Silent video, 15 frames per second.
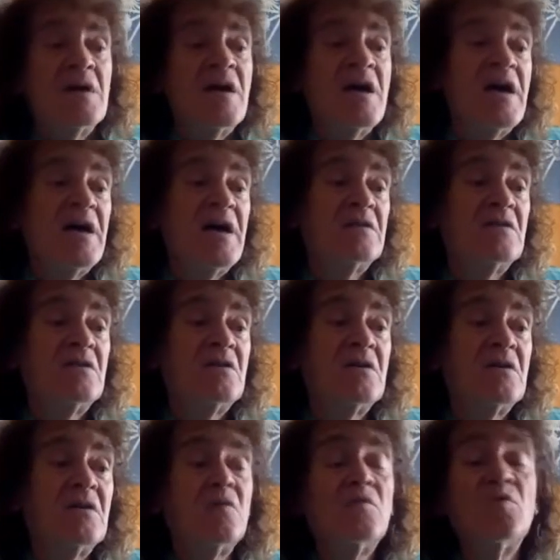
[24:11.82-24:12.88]
And
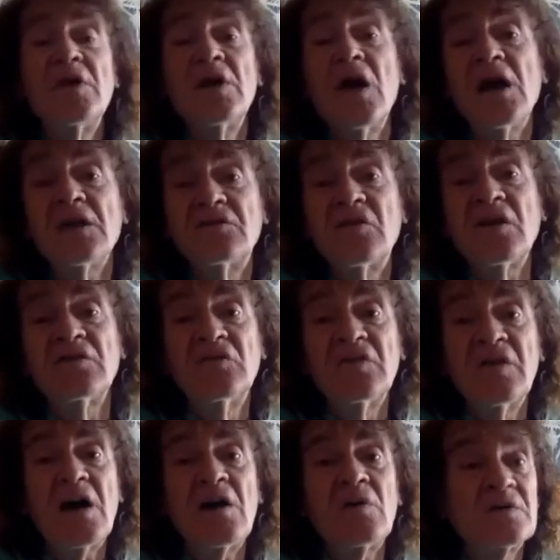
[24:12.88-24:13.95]
we attend
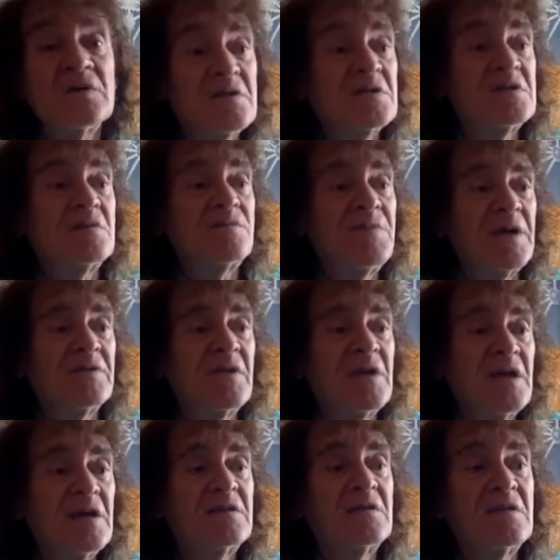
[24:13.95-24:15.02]
now on this
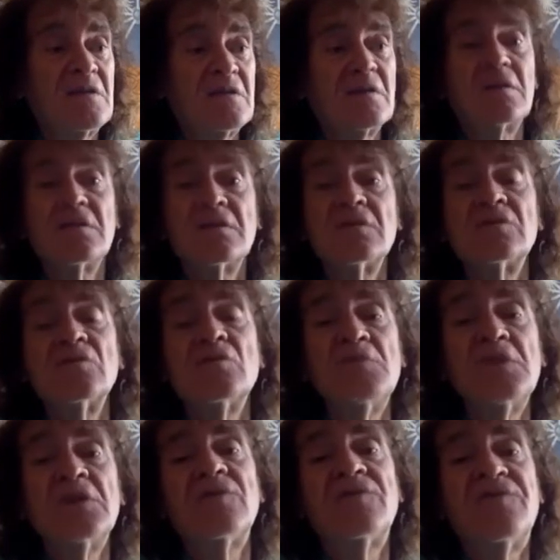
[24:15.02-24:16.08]
planet the
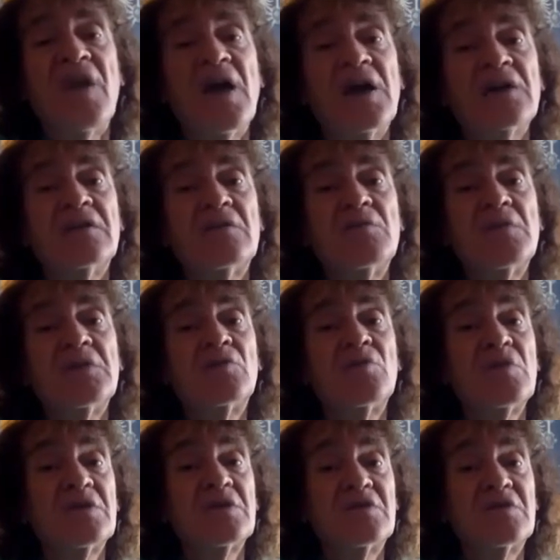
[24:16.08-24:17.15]
big fight
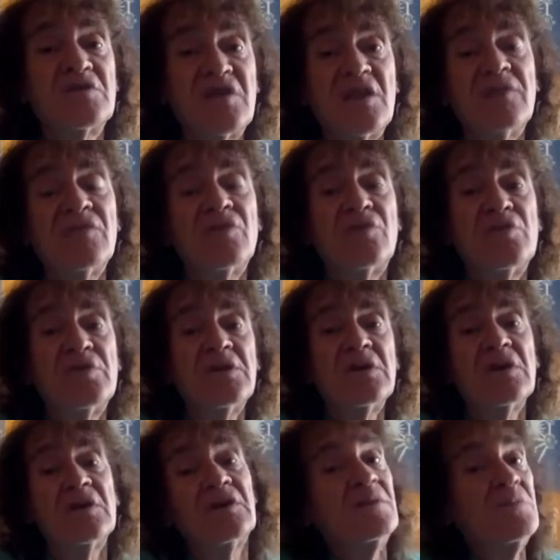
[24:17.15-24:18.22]
between slavery
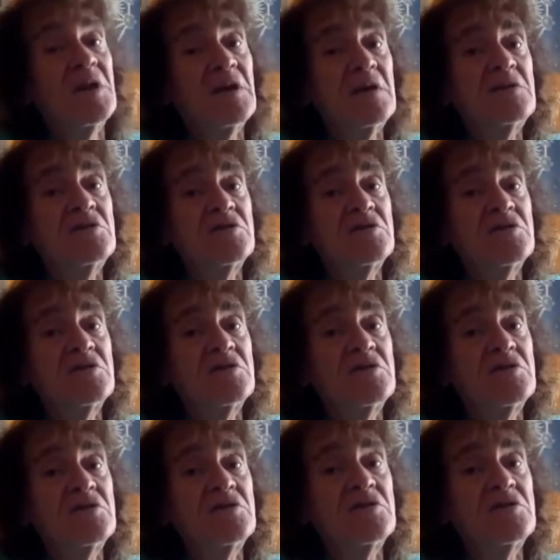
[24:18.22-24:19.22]
and liberation.